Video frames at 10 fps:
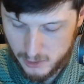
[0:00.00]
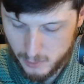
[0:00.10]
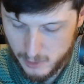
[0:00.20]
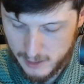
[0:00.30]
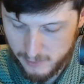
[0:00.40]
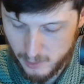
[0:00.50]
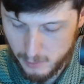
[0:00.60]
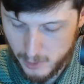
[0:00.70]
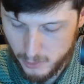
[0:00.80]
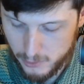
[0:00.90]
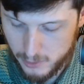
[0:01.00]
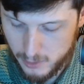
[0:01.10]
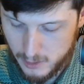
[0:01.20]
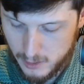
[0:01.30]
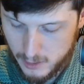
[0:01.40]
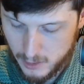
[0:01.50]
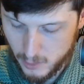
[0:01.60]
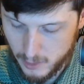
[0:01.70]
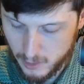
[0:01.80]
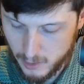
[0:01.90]
So we'll have our bolts
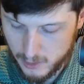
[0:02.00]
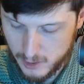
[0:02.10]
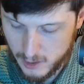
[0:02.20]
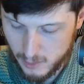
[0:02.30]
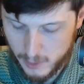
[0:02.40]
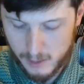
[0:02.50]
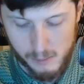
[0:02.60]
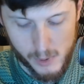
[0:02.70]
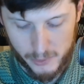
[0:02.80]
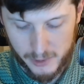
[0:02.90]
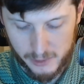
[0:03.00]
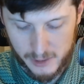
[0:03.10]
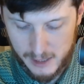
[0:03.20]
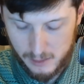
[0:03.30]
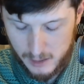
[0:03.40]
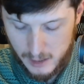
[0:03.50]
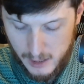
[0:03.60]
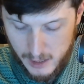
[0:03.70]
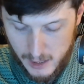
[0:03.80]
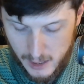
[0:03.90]
going across here. We can bolt this down.
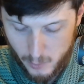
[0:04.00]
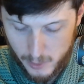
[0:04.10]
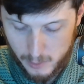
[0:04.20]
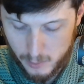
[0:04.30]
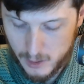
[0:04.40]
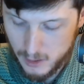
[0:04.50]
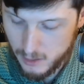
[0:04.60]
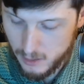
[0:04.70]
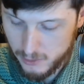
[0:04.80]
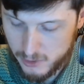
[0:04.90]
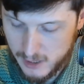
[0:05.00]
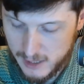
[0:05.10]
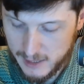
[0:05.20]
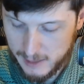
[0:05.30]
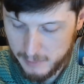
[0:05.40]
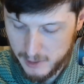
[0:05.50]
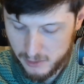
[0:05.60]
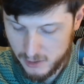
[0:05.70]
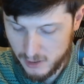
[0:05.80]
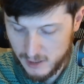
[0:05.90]
We will C-clamp this
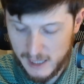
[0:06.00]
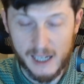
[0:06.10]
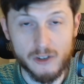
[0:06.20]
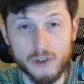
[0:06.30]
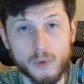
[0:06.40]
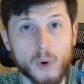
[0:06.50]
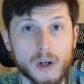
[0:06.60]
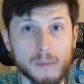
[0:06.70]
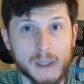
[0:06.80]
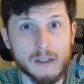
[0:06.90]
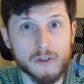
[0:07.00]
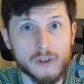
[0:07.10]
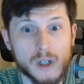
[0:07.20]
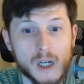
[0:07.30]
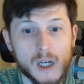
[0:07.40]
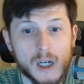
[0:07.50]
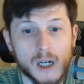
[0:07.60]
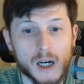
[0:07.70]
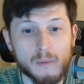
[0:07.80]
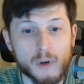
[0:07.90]
to the edge of the workbench
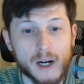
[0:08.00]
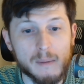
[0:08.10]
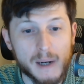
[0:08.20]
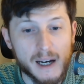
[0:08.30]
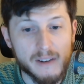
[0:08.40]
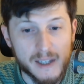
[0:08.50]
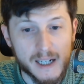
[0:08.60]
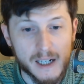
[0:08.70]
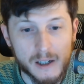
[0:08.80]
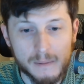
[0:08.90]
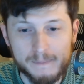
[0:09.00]
right about there.